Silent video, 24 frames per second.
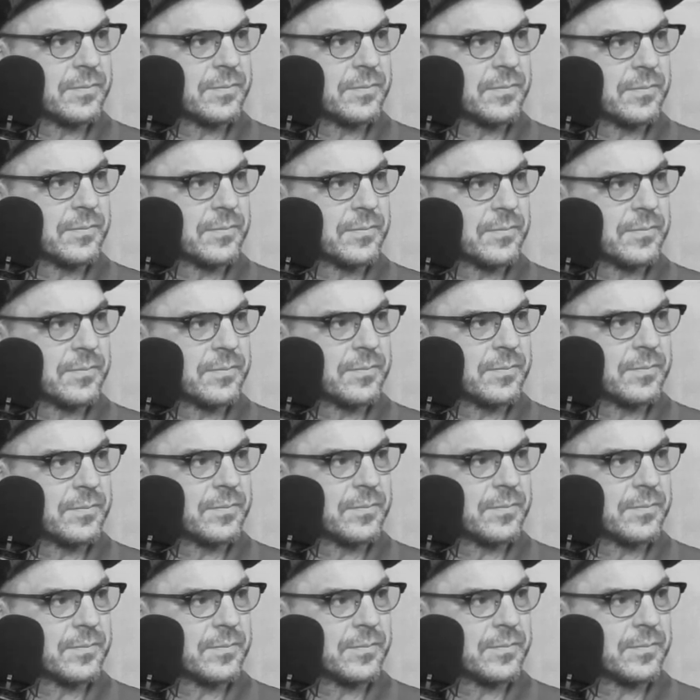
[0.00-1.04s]

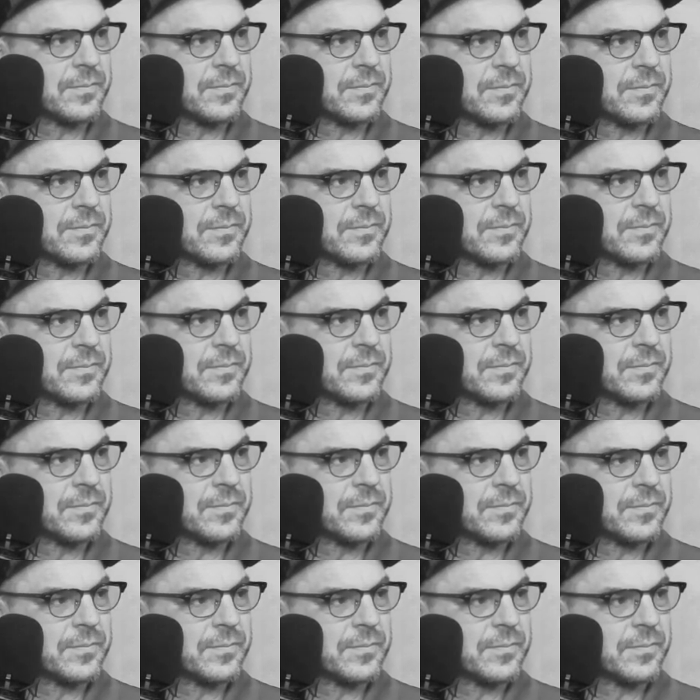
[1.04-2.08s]

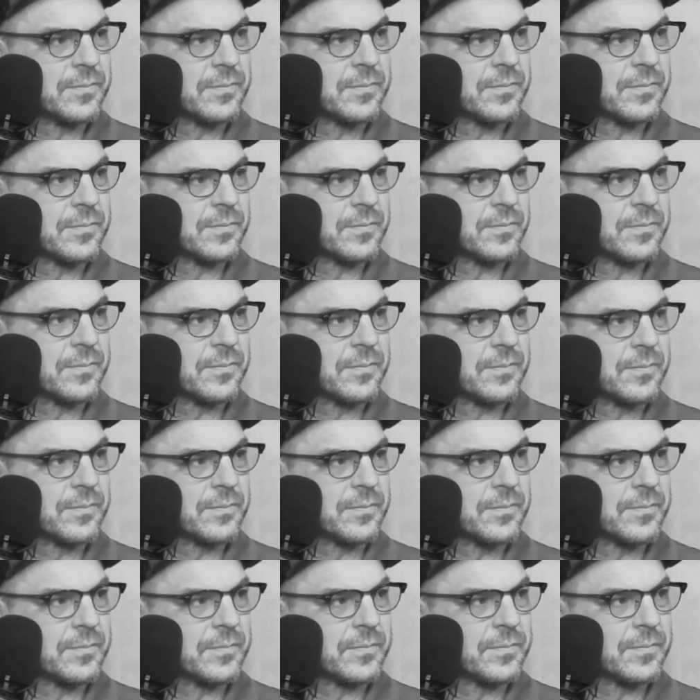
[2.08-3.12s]

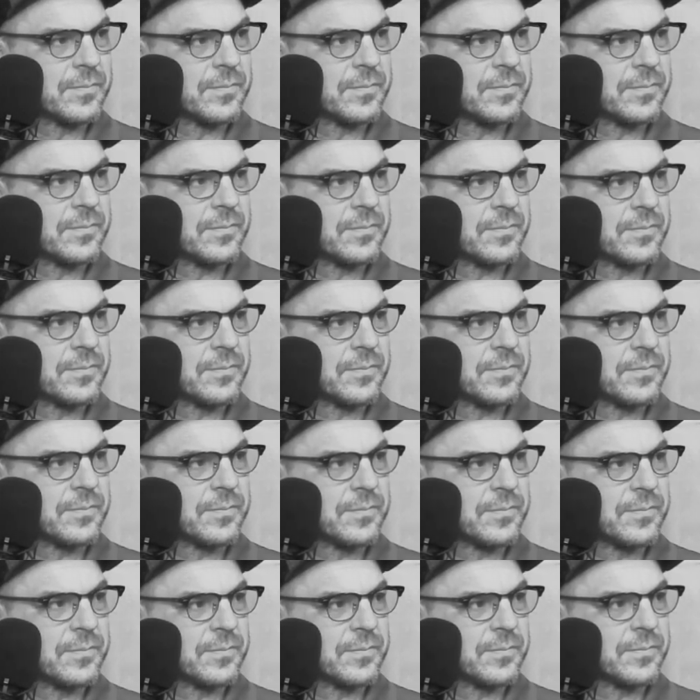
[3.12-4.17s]

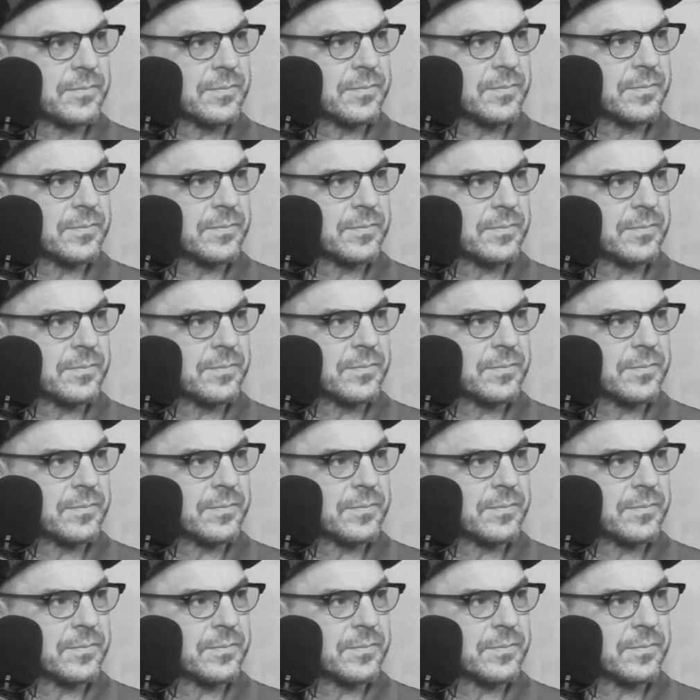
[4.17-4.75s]
This person isn't speaking.